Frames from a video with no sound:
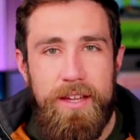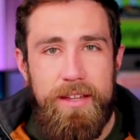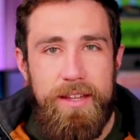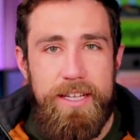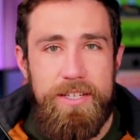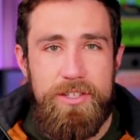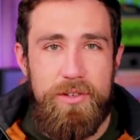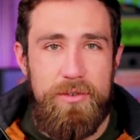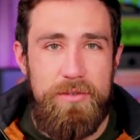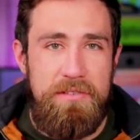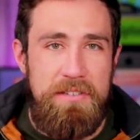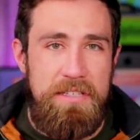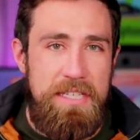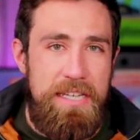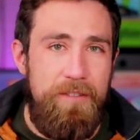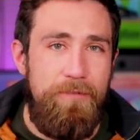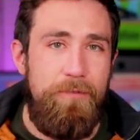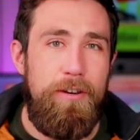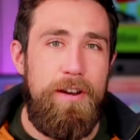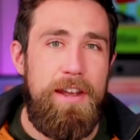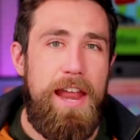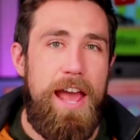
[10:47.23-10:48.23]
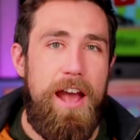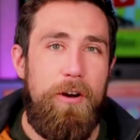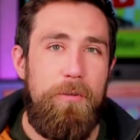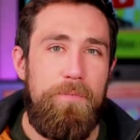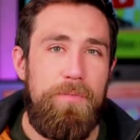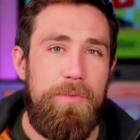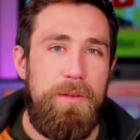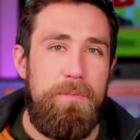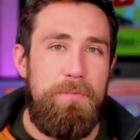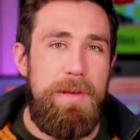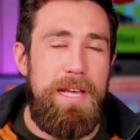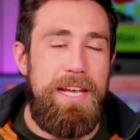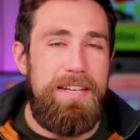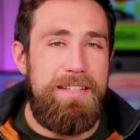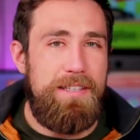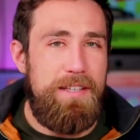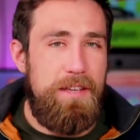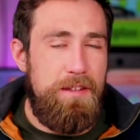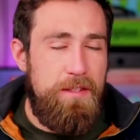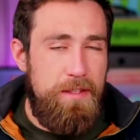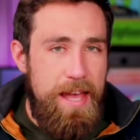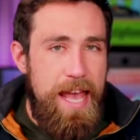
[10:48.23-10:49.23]
Things are different now
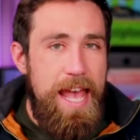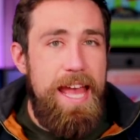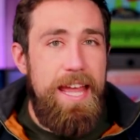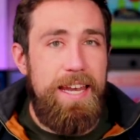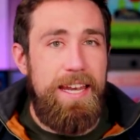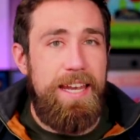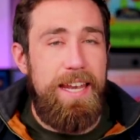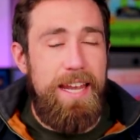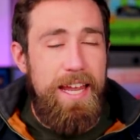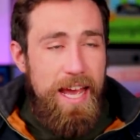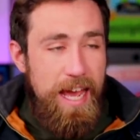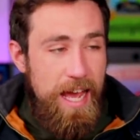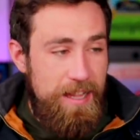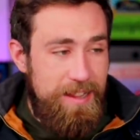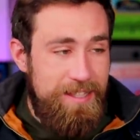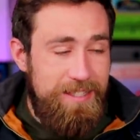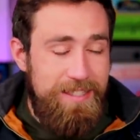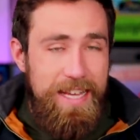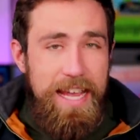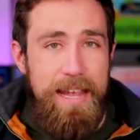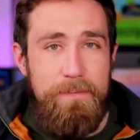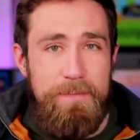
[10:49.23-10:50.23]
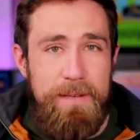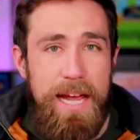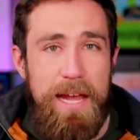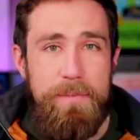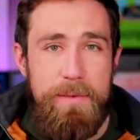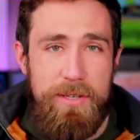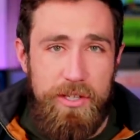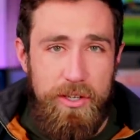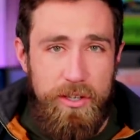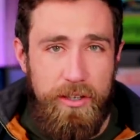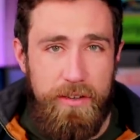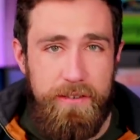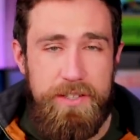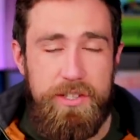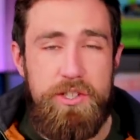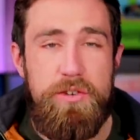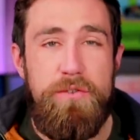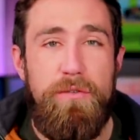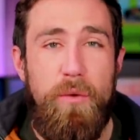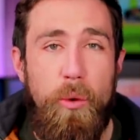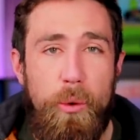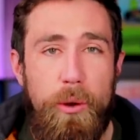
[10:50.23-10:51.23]
because then, at the same time as all of this
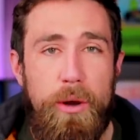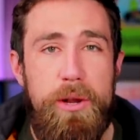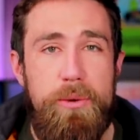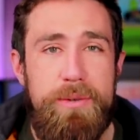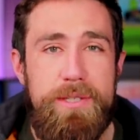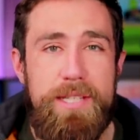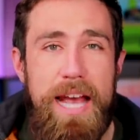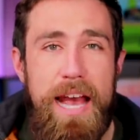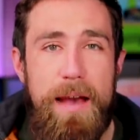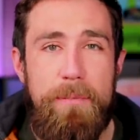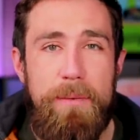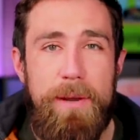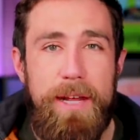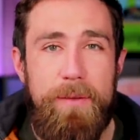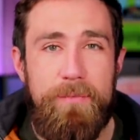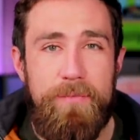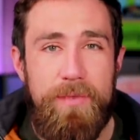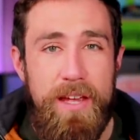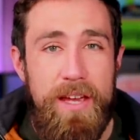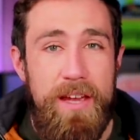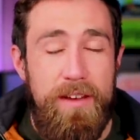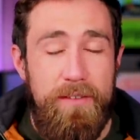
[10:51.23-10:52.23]
euphoria was happening,